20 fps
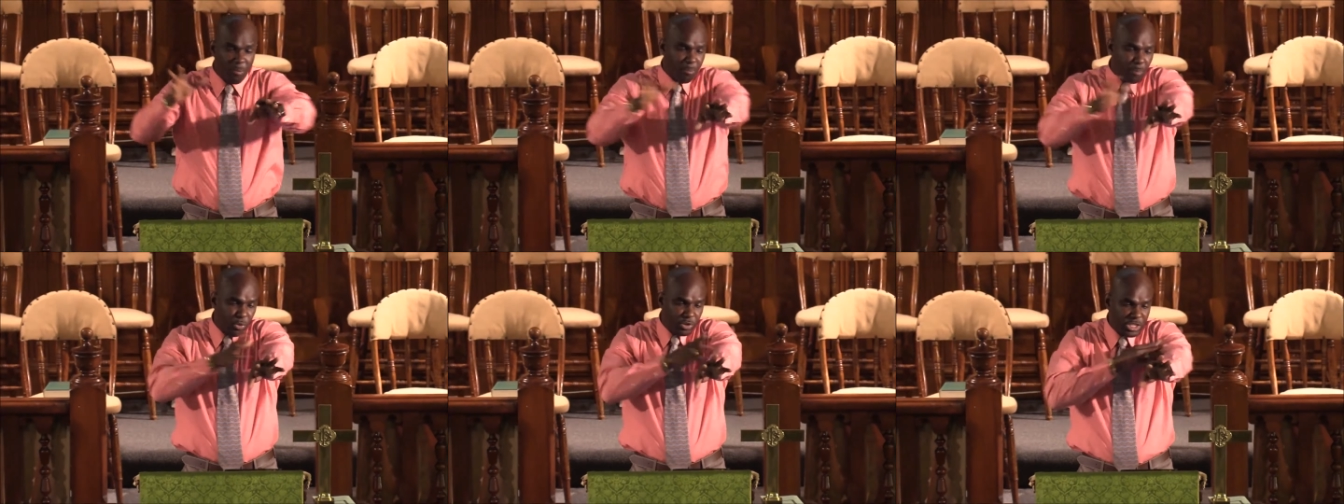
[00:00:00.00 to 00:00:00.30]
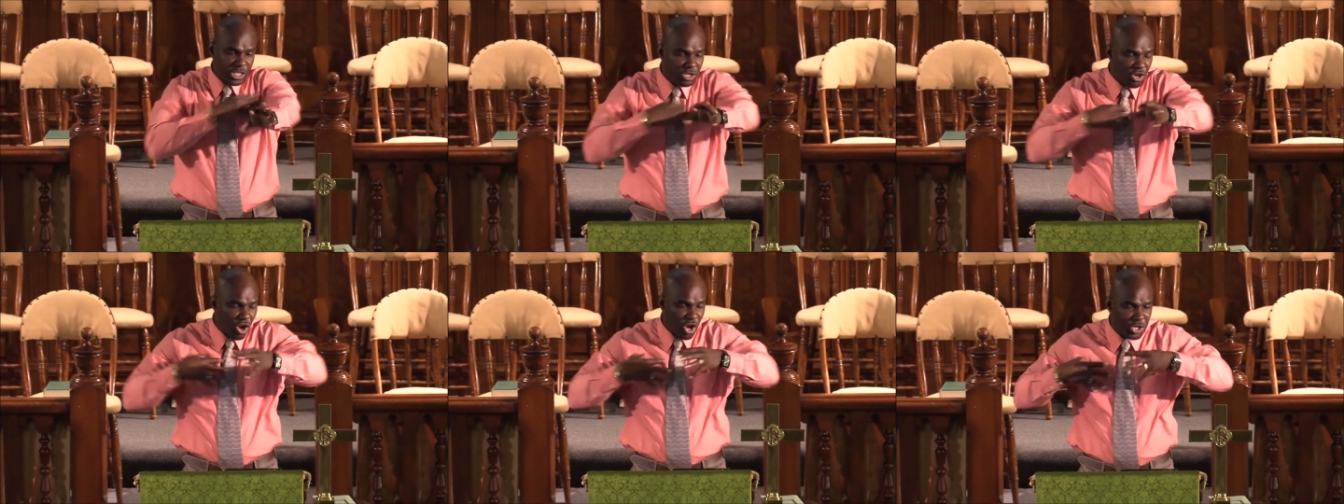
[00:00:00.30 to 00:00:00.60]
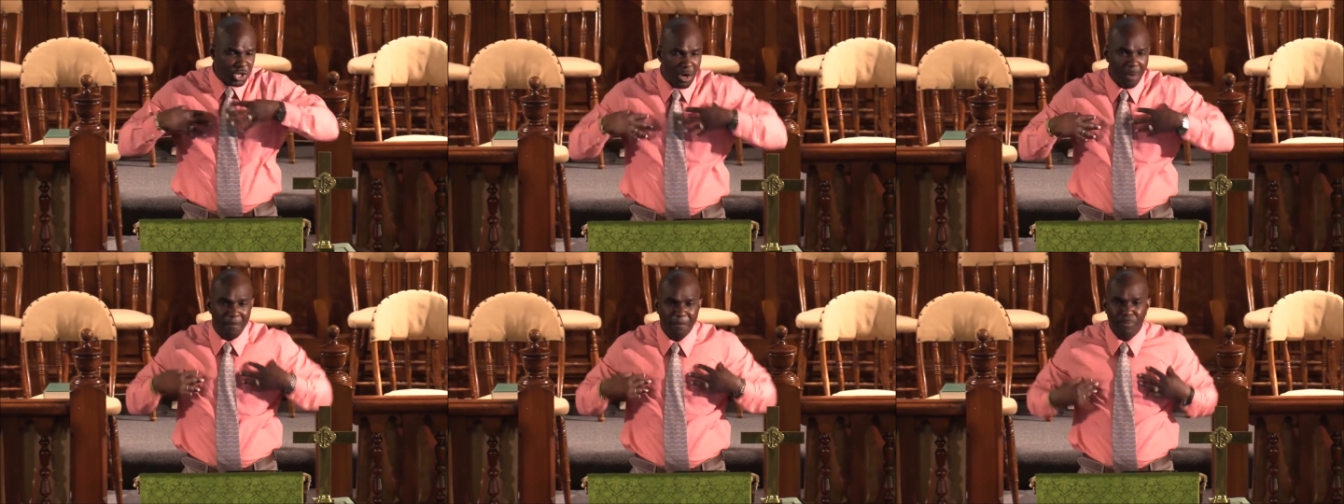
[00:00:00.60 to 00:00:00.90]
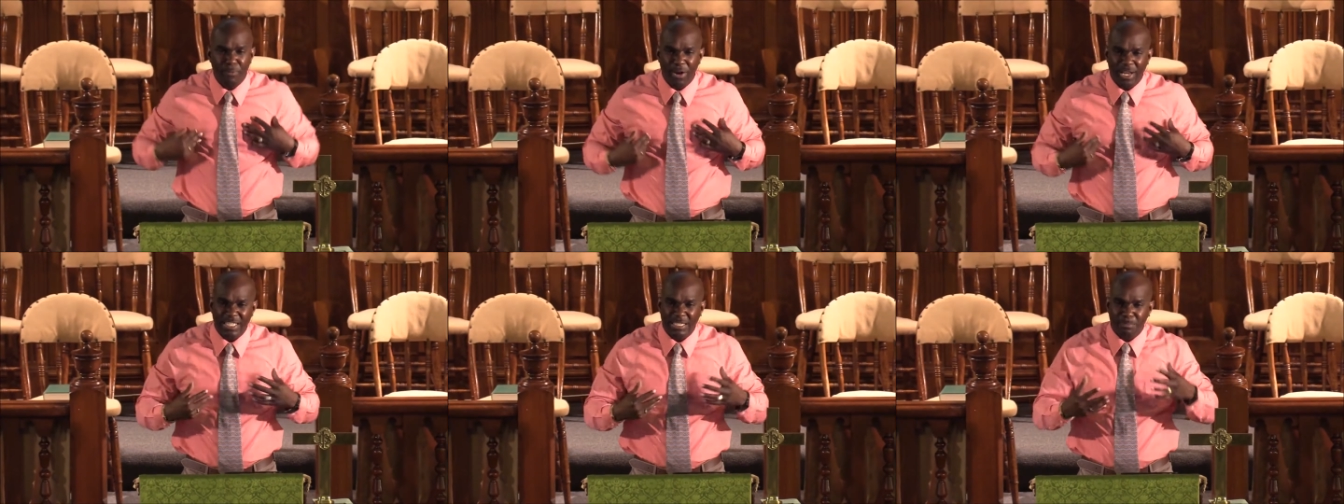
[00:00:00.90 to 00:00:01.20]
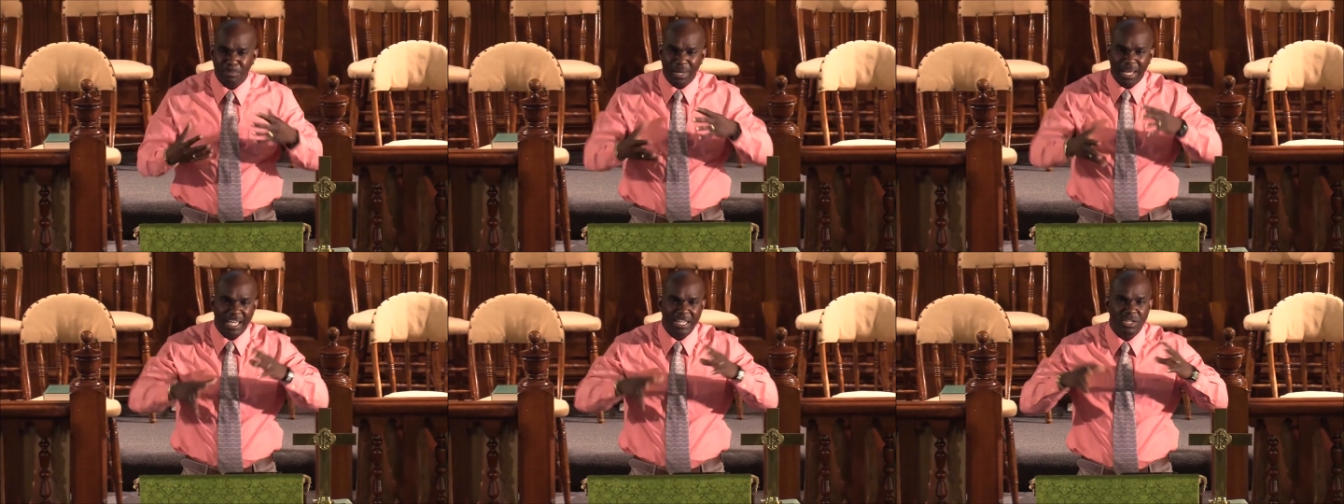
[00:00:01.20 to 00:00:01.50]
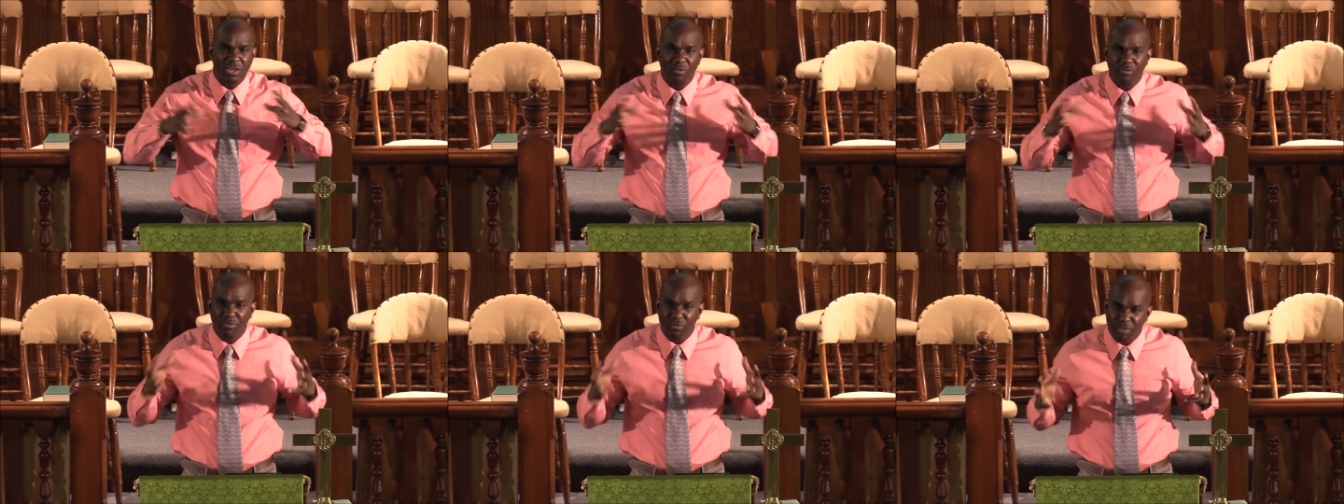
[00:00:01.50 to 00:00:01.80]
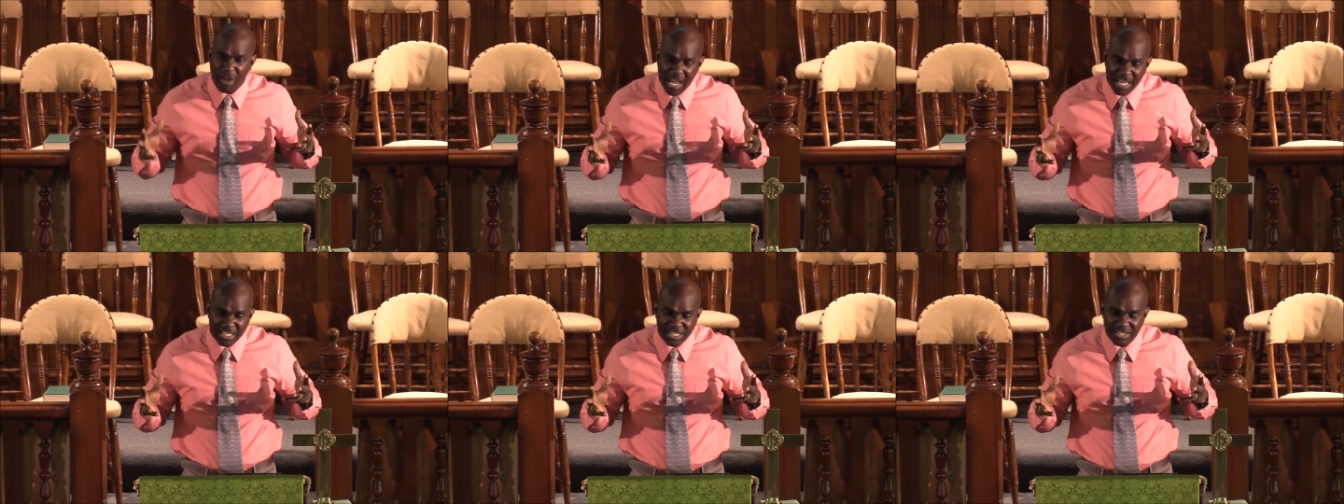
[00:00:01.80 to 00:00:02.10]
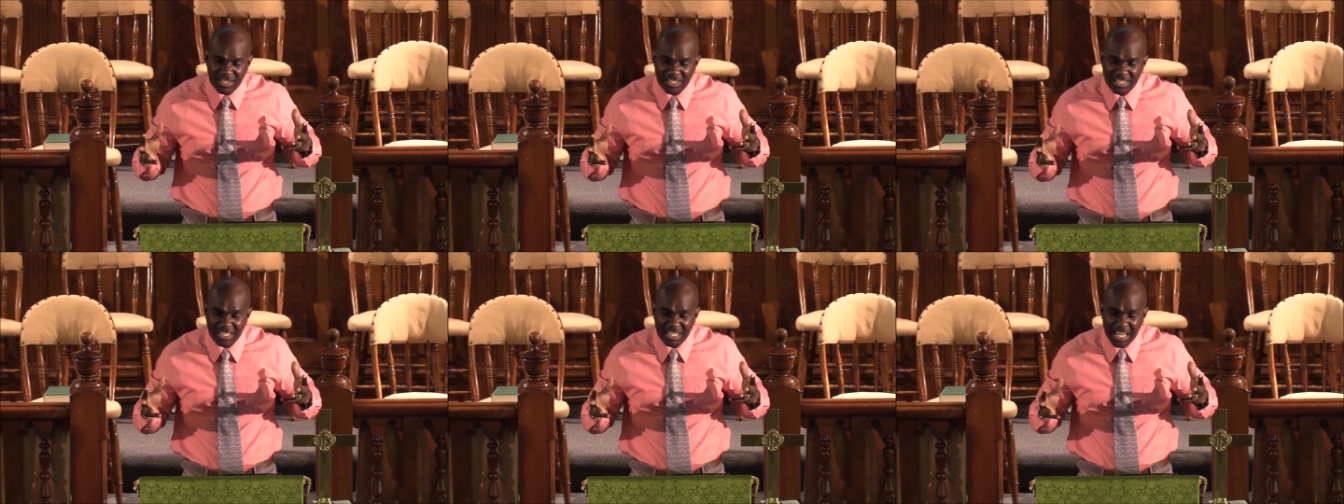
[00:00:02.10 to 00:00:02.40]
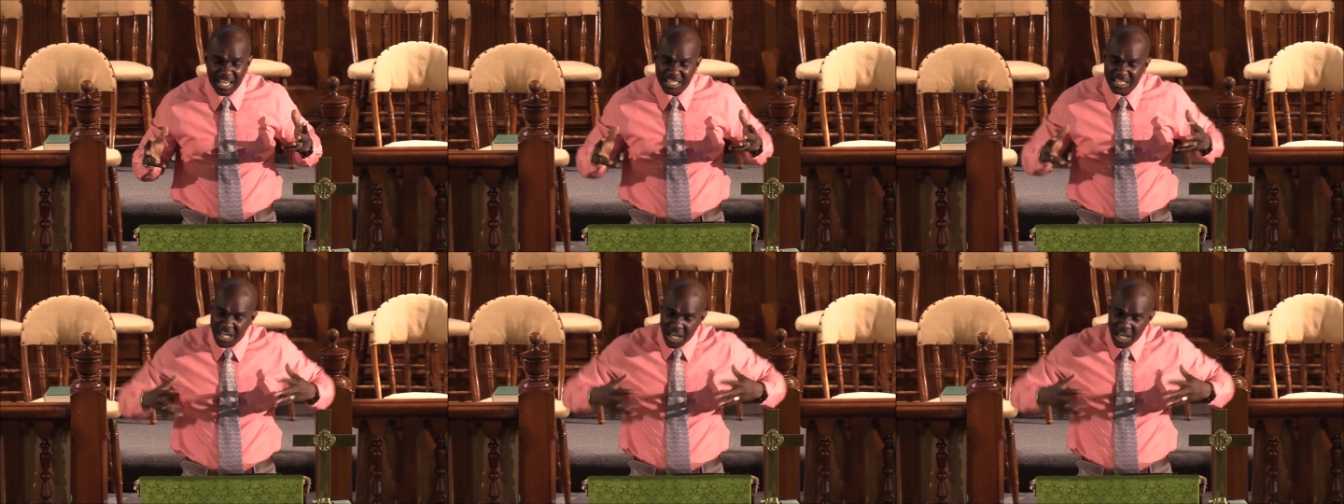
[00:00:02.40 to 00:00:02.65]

putting on your breastplate of righteousness.